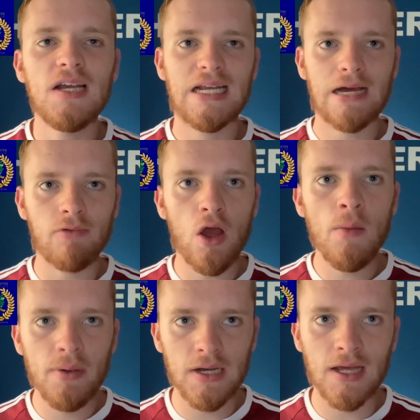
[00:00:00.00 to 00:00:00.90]
in our
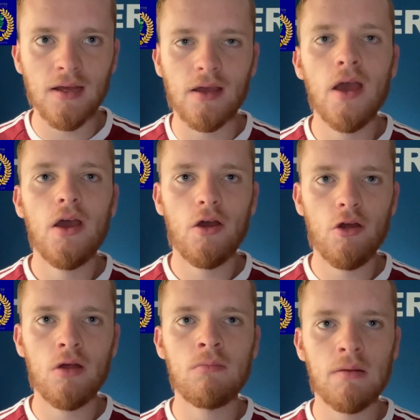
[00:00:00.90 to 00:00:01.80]
opening
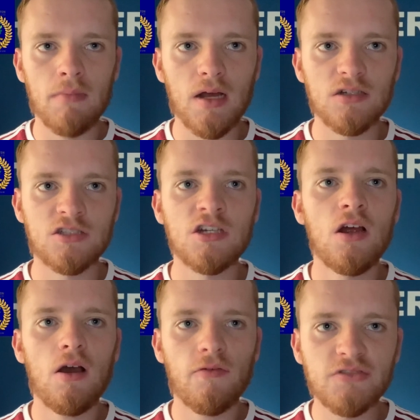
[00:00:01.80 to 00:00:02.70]
home match
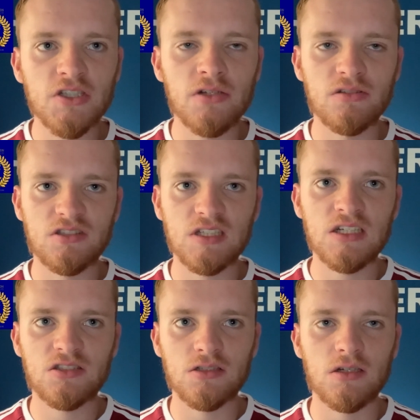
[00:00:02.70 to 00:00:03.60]
of the new
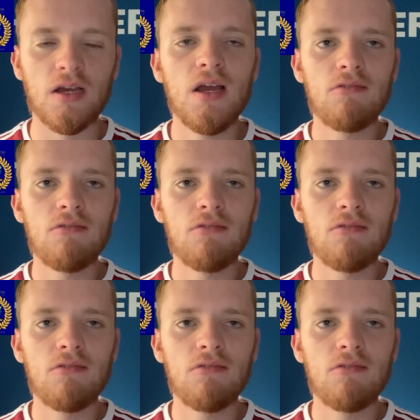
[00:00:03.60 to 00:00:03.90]
season,